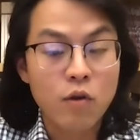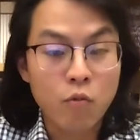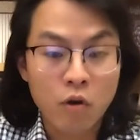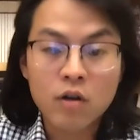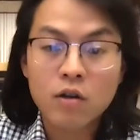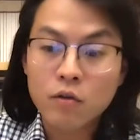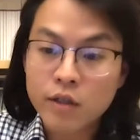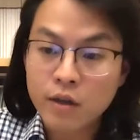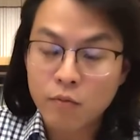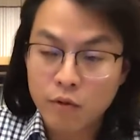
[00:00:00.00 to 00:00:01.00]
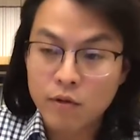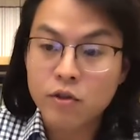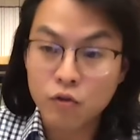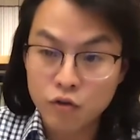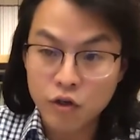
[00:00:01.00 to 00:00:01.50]
you know, we work closely with
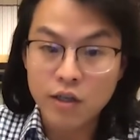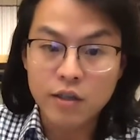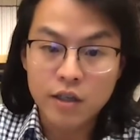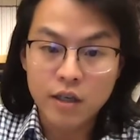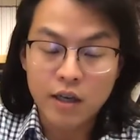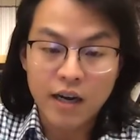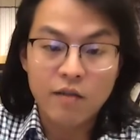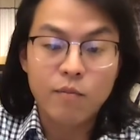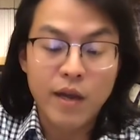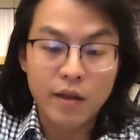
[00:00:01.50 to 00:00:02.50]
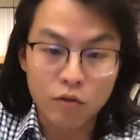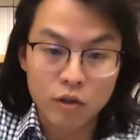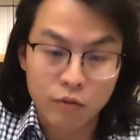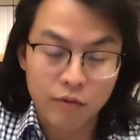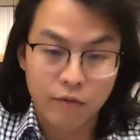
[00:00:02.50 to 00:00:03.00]
surgeons to kind of make
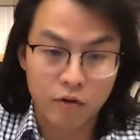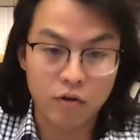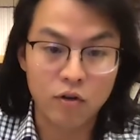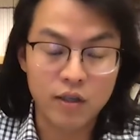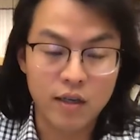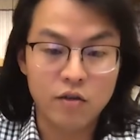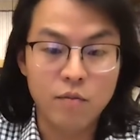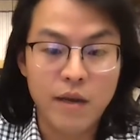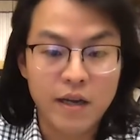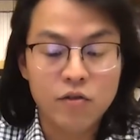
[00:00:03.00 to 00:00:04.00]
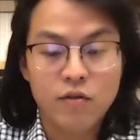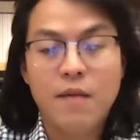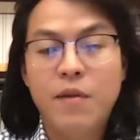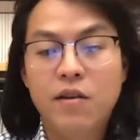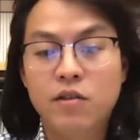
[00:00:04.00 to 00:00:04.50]
those referrals and to make sure
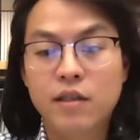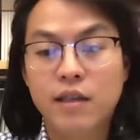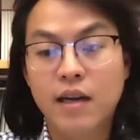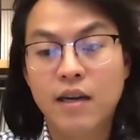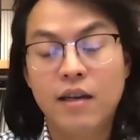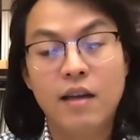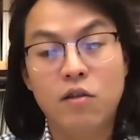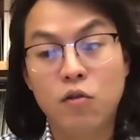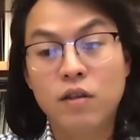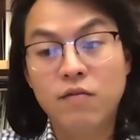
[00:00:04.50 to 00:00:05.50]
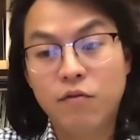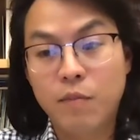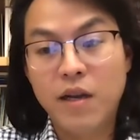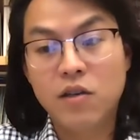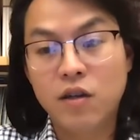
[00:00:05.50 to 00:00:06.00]
that patients kind of get those
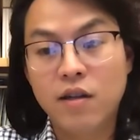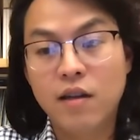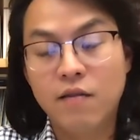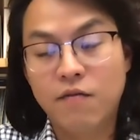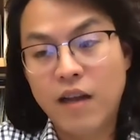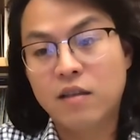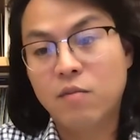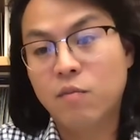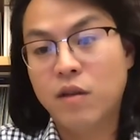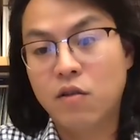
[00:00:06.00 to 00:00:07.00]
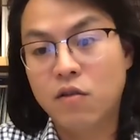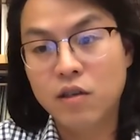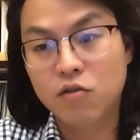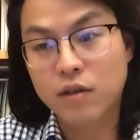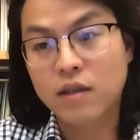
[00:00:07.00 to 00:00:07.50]
information if that's something they're
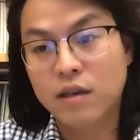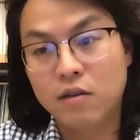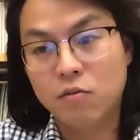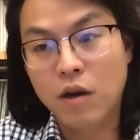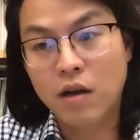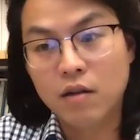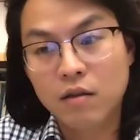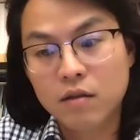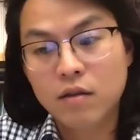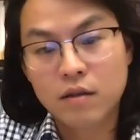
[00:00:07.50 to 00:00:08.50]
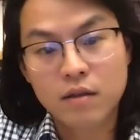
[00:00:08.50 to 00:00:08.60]
interested in as well.